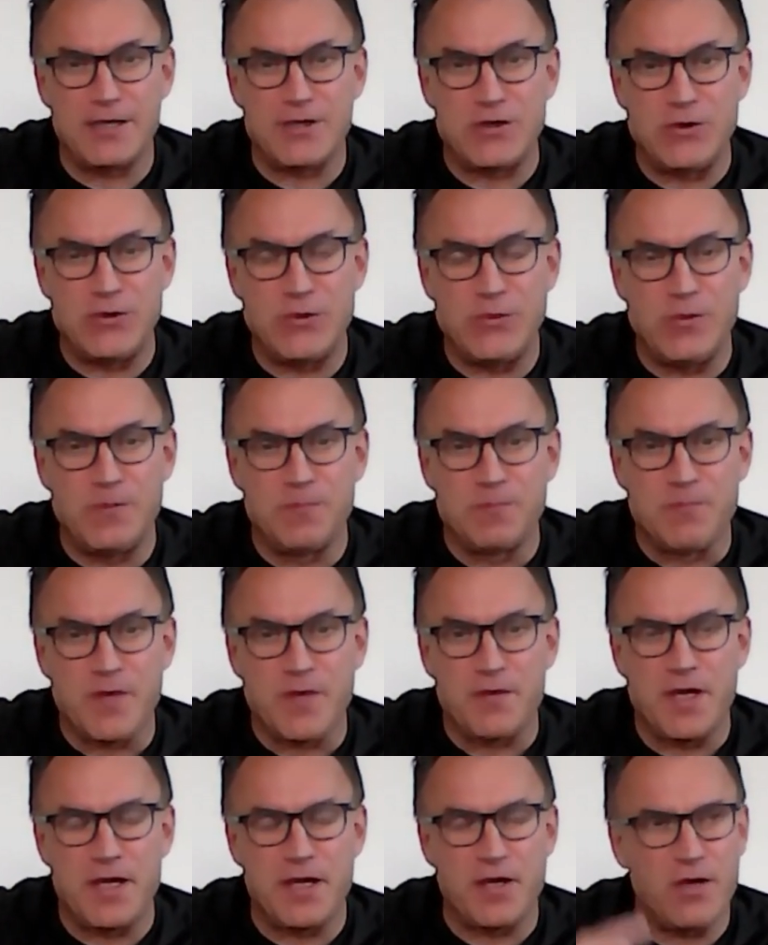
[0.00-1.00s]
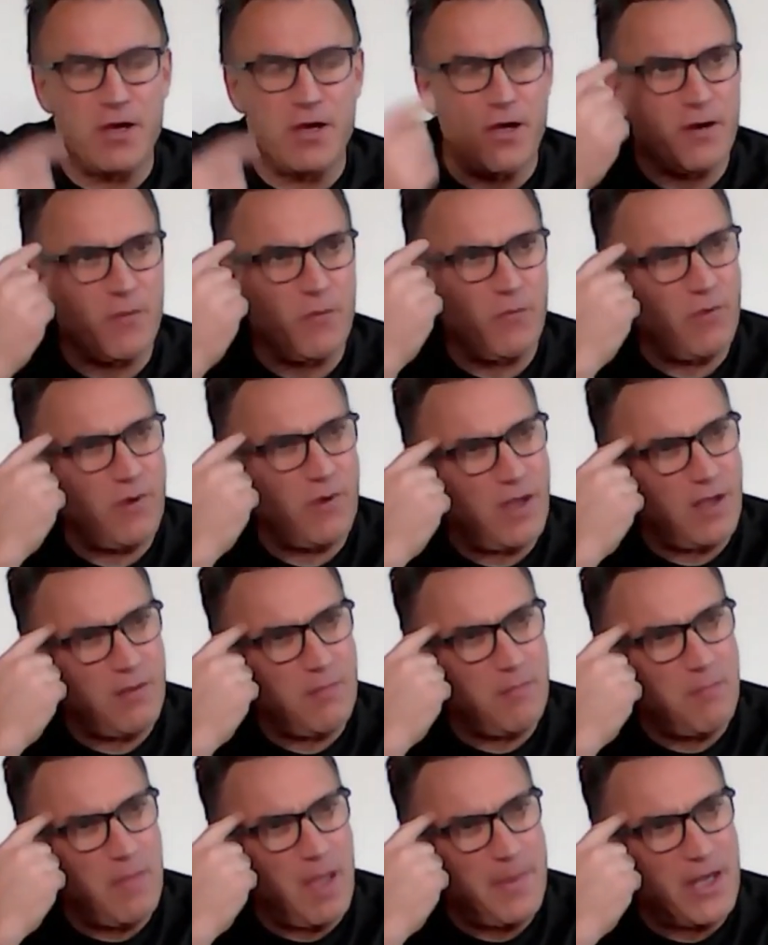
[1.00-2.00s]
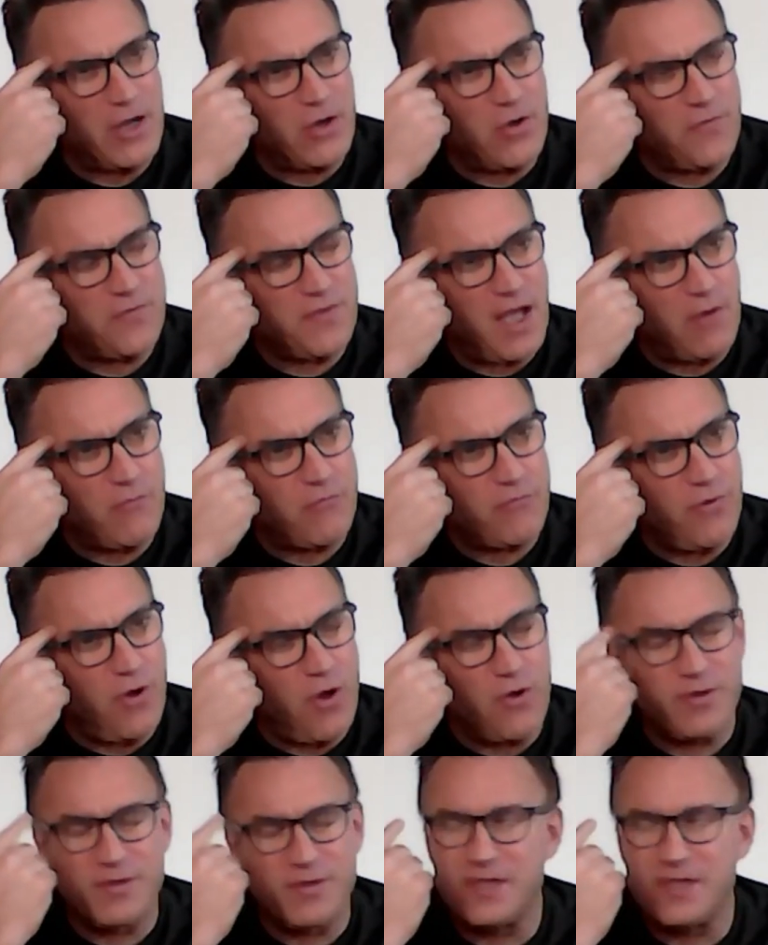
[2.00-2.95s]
to think, hang on, maybe I got that wrong.